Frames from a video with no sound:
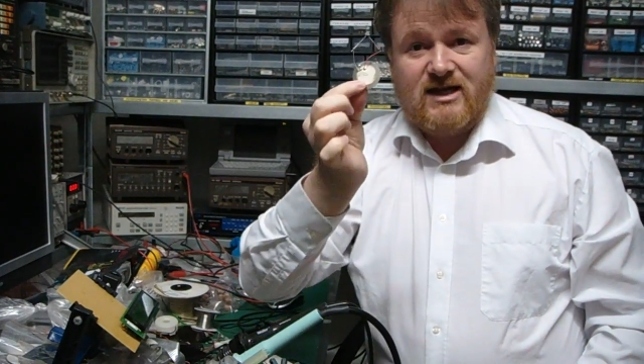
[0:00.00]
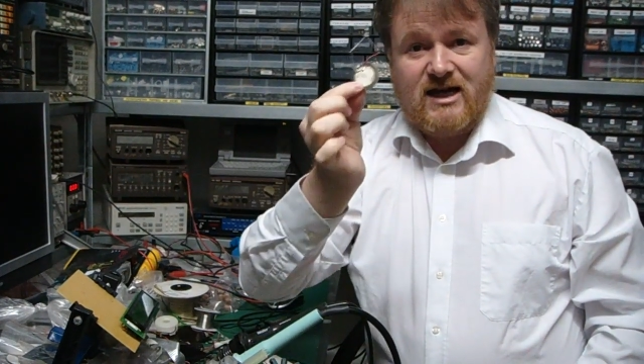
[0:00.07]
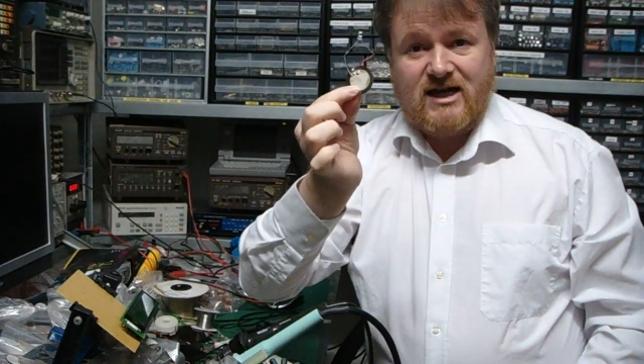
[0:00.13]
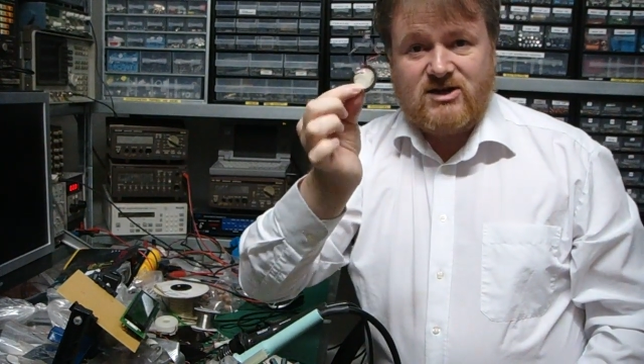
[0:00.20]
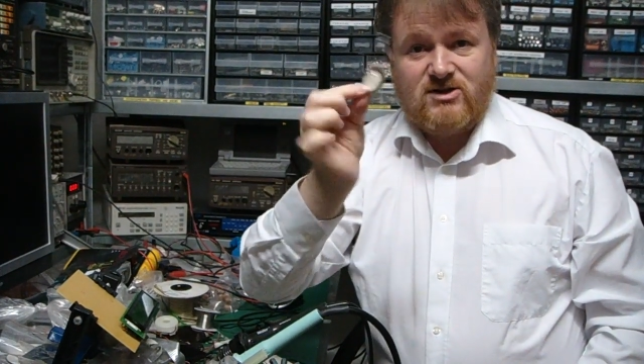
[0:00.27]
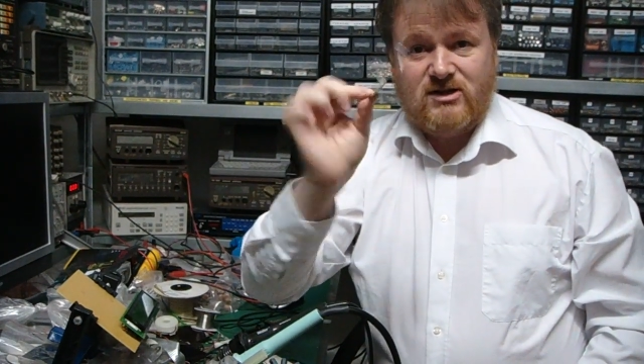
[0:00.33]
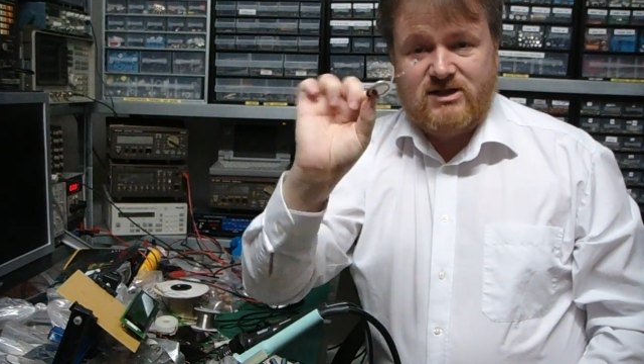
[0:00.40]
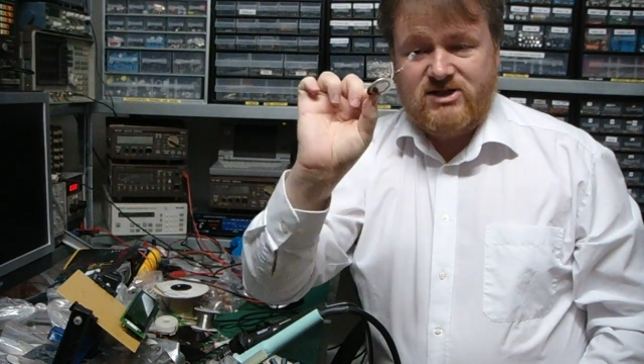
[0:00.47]

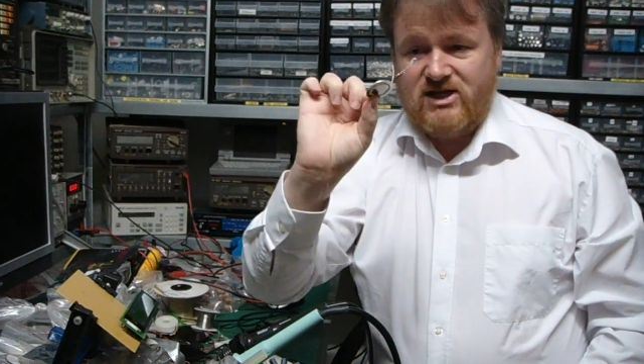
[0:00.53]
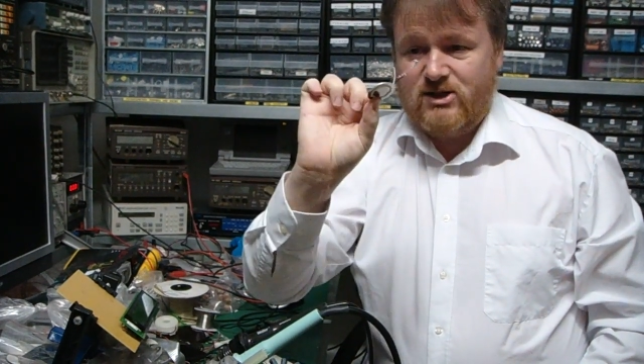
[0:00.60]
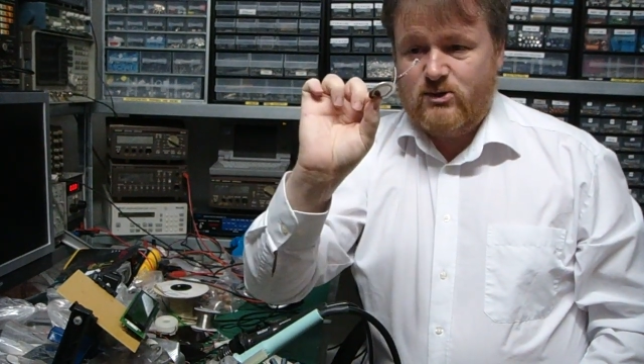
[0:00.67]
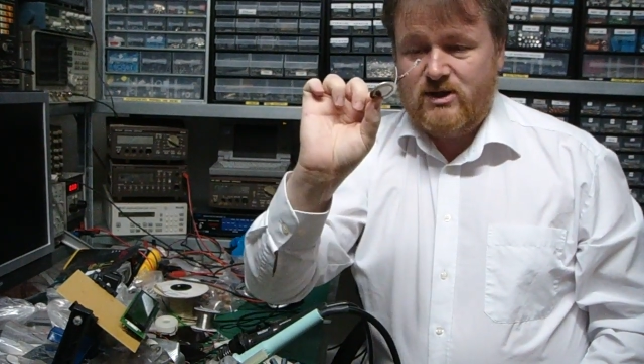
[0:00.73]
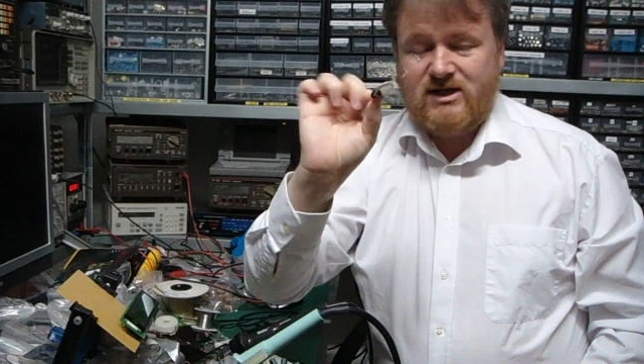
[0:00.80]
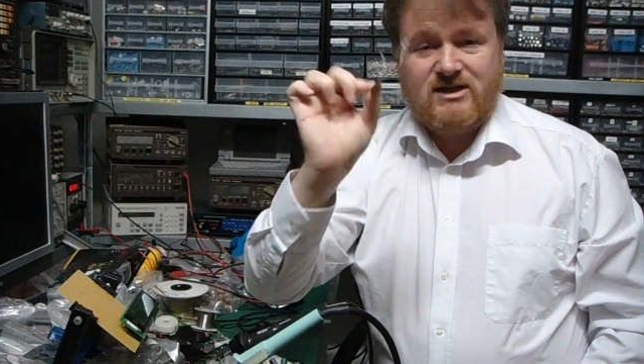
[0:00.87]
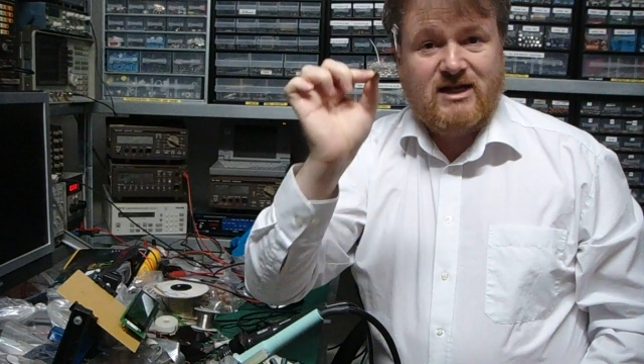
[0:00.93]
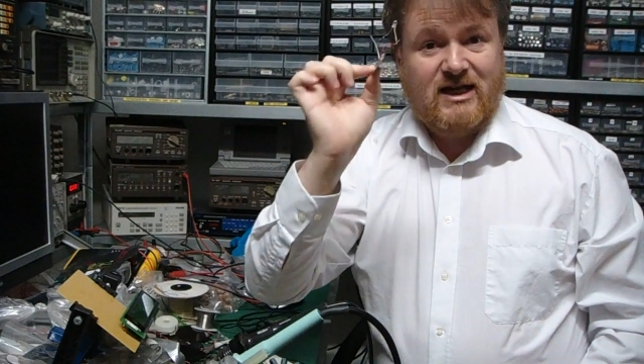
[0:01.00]
actually
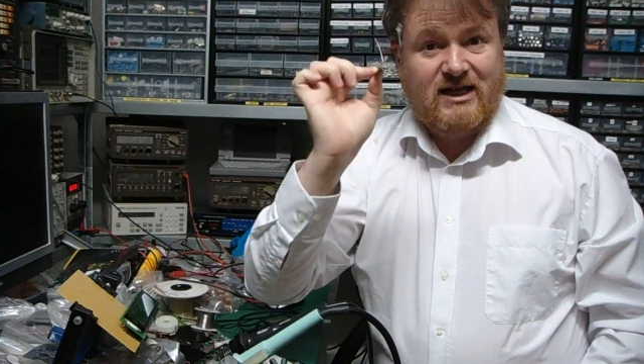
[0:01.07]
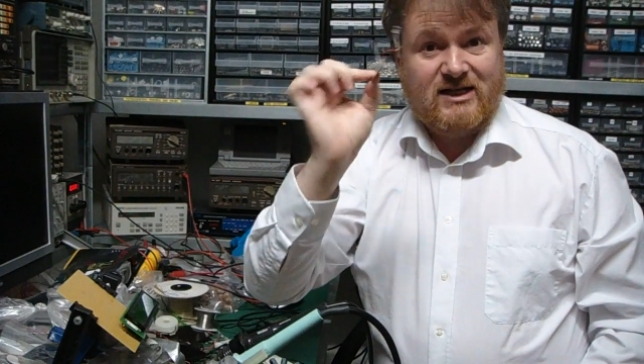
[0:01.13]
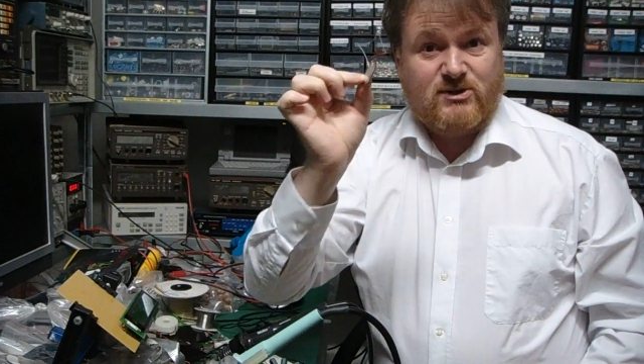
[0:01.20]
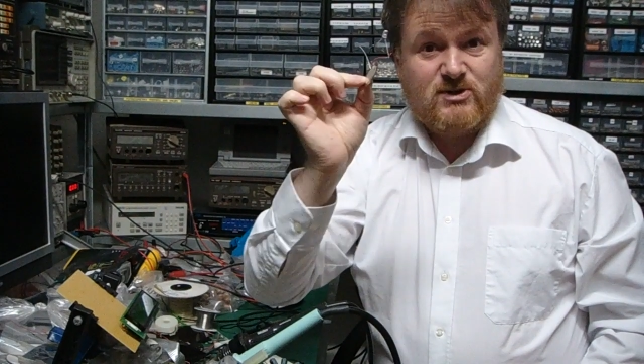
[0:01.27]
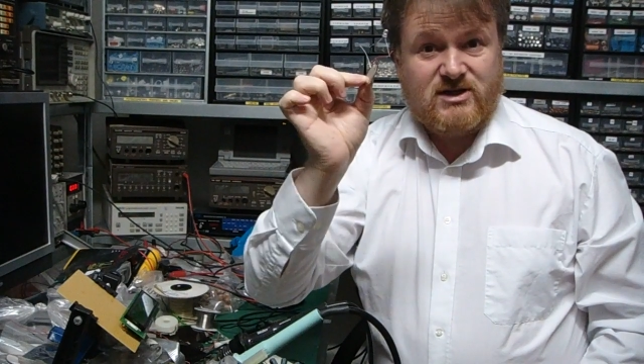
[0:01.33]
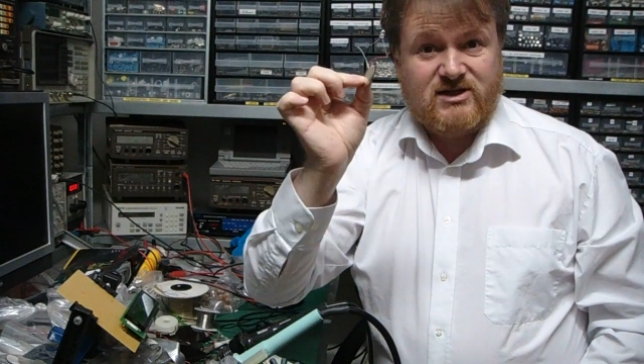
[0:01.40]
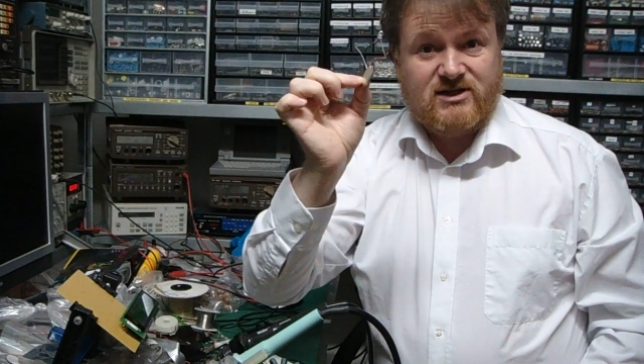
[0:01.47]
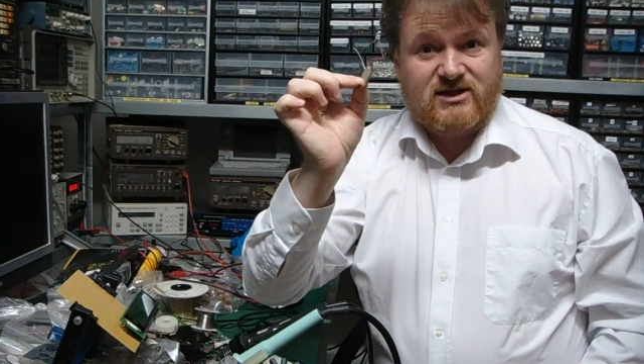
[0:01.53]
generates
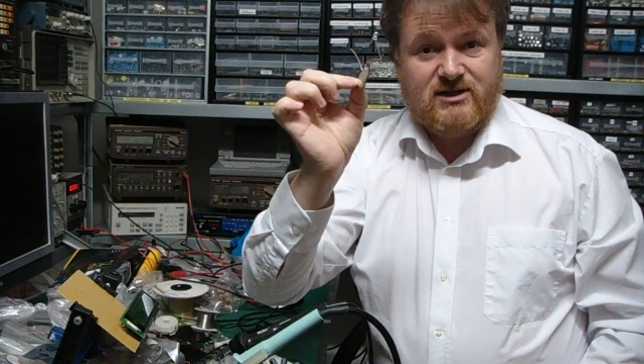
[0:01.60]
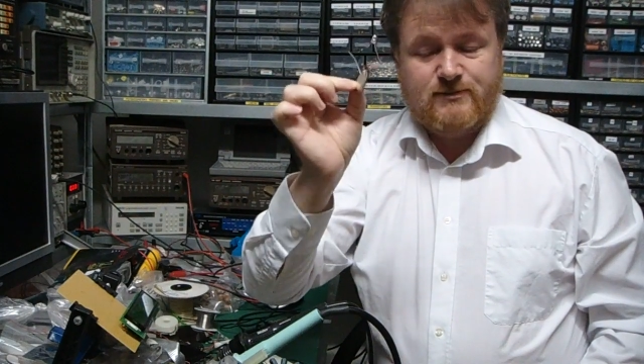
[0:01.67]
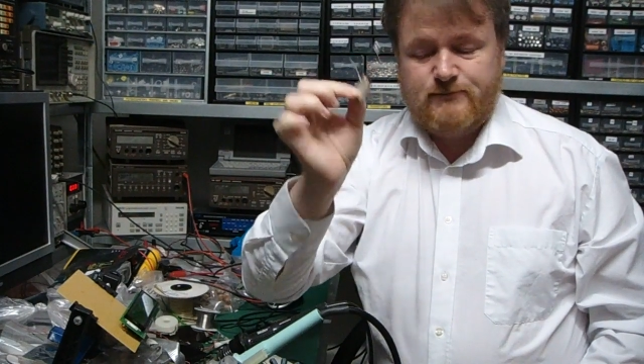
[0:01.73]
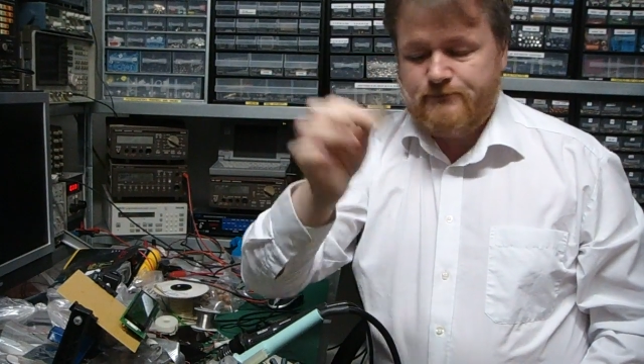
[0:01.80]
electricity.